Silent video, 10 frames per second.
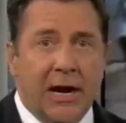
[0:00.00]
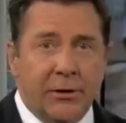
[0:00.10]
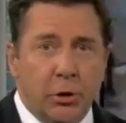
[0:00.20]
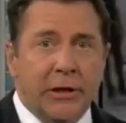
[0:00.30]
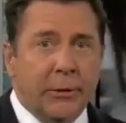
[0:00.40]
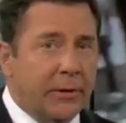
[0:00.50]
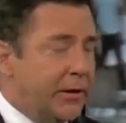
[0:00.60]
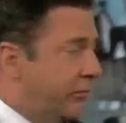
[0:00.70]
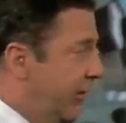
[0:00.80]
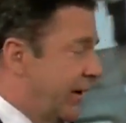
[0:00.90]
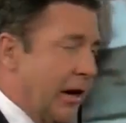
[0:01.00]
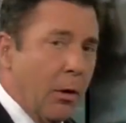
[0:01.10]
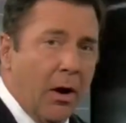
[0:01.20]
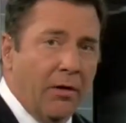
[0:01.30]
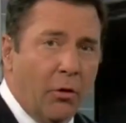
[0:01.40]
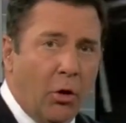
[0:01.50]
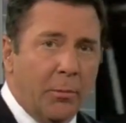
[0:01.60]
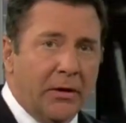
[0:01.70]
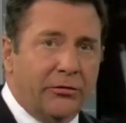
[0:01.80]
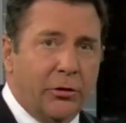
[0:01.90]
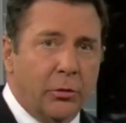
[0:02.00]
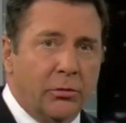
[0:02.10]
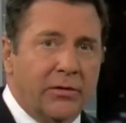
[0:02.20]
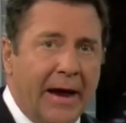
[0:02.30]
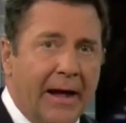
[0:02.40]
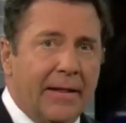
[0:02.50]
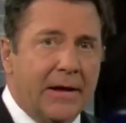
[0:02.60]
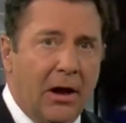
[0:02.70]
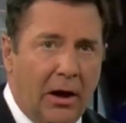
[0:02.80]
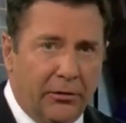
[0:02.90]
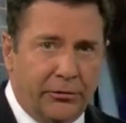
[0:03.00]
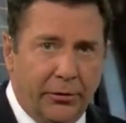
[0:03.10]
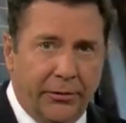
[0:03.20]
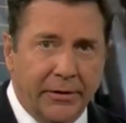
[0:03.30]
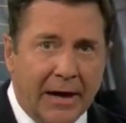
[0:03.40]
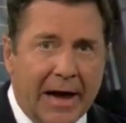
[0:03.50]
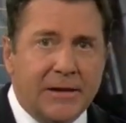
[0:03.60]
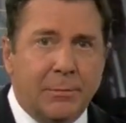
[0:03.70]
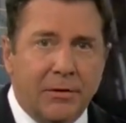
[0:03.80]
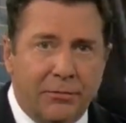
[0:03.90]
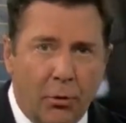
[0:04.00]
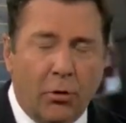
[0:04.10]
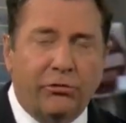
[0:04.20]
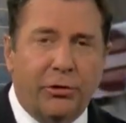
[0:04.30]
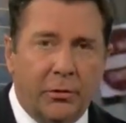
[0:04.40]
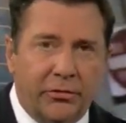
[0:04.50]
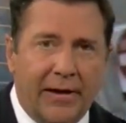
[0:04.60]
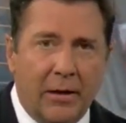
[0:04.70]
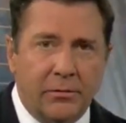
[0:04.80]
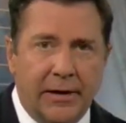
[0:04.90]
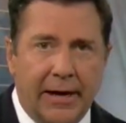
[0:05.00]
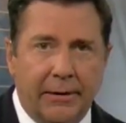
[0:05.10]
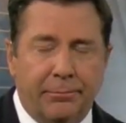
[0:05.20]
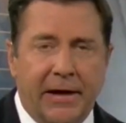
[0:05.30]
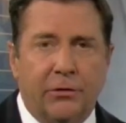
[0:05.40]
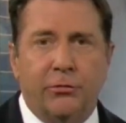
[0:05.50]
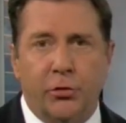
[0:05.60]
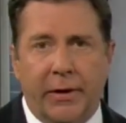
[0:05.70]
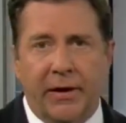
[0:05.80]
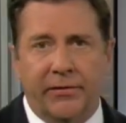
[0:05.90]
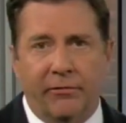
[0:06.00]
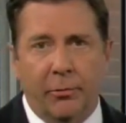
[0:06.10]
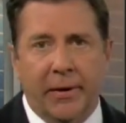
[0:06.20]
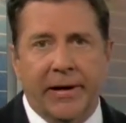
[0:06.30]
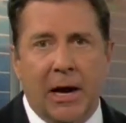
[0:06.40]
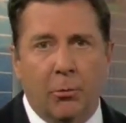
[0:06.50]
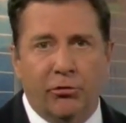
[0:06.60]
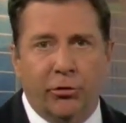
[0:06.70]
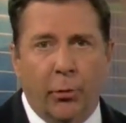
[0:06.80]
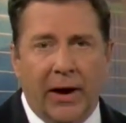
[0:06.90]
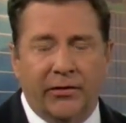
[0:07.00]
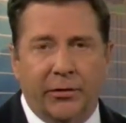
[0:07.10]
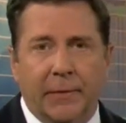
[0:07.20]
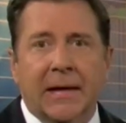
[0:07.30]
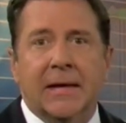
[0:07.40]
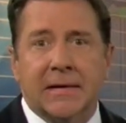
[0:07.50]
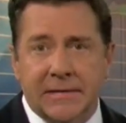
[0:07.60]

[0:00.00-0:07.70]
night, newly released video of Ole Miss student Ally Kostial the night before she was found dead. Thanks for joining us, everybody. I'm Richard Ransom.